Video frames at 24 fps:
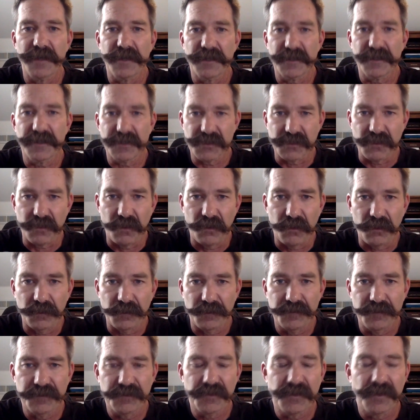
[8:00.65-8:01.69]
to control,
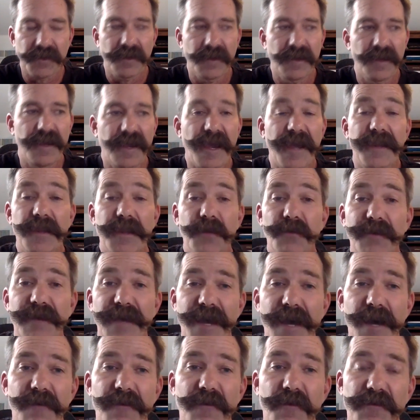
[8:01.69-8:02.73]
and that we
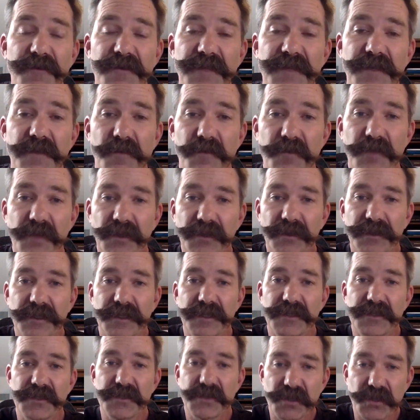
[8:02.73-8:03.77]
have the
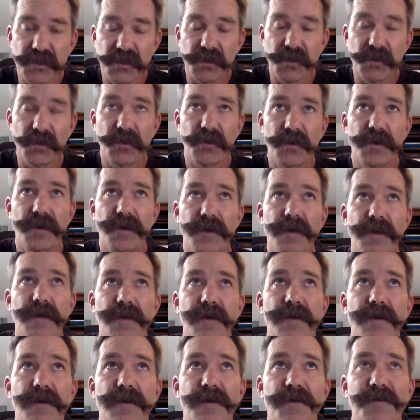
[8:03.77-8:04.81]
ability to
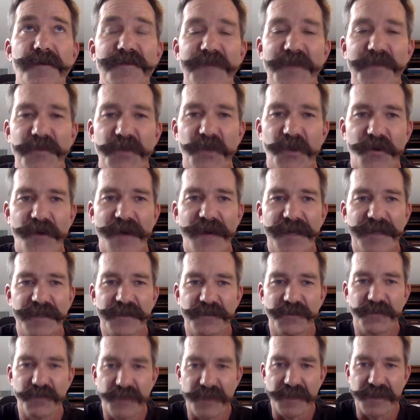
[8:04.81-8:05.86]
be
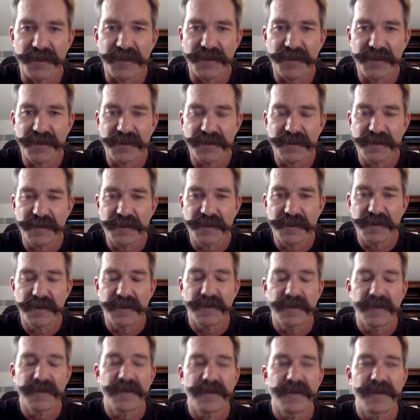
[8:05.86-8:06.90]
proactive with.
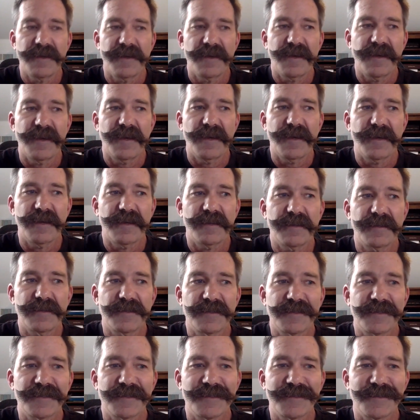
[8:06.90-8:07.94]

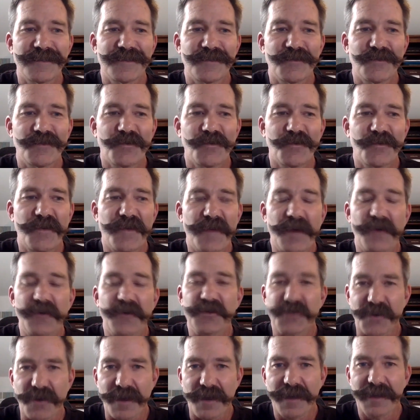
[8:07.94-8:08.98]
And
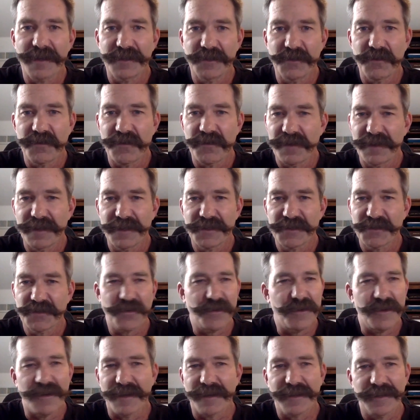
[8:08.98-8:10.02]
without trying new things,
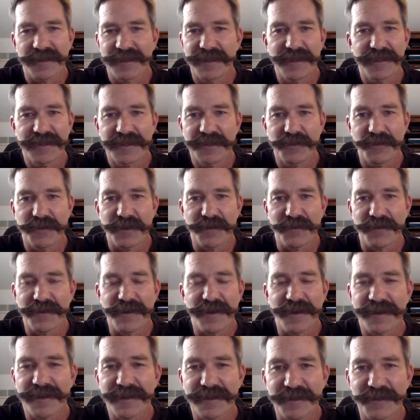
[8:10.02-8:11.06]
we're not going to get anywhere.
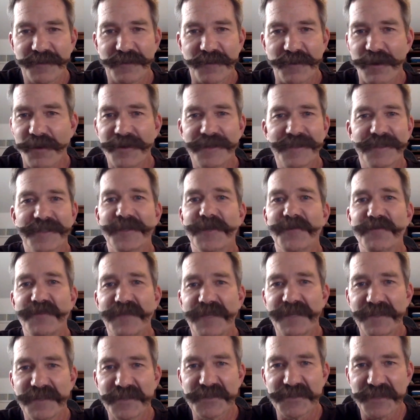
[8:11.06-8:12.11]
We're always going to
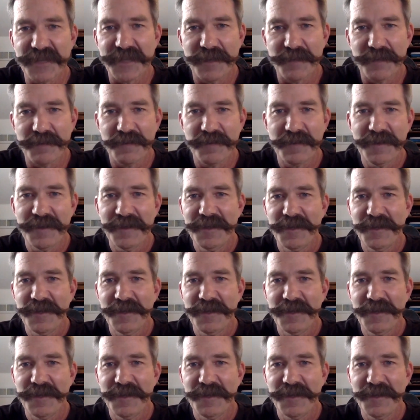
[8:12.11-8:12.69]
be the same